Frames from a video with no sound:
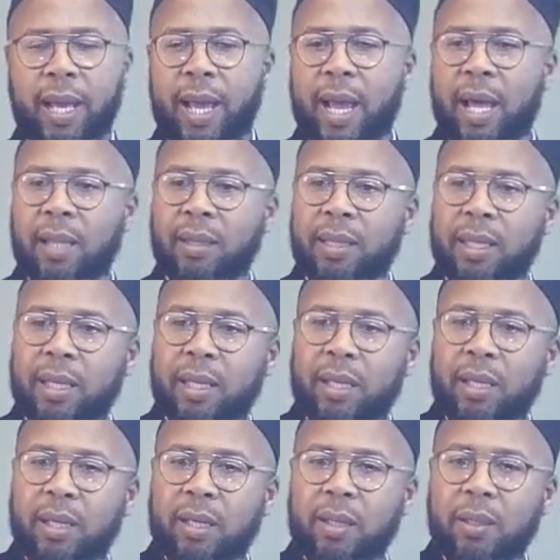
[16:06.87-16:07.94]
and
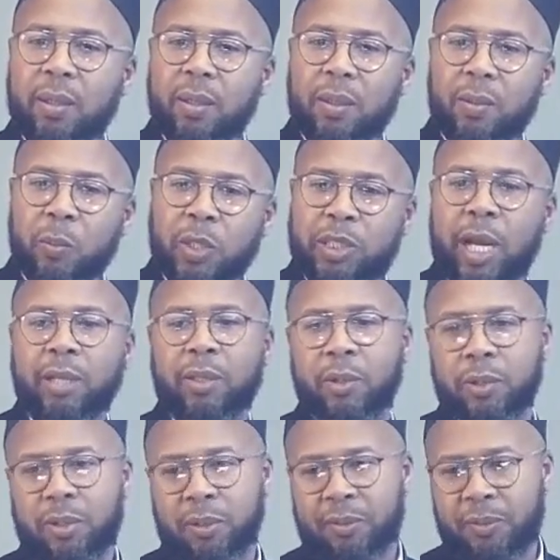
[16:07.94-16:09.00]
the
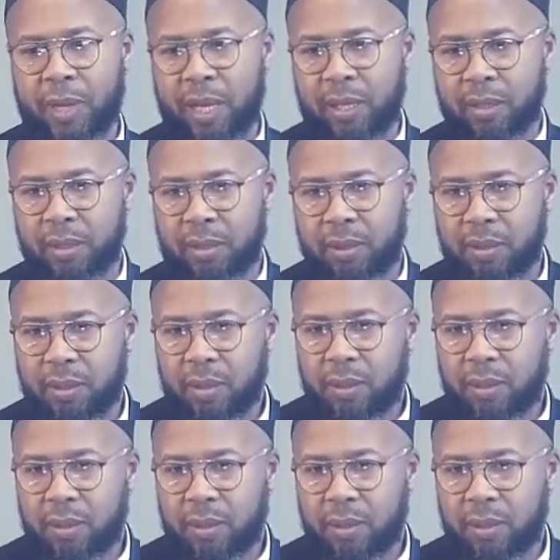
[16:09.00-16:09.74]
rejectors of faith.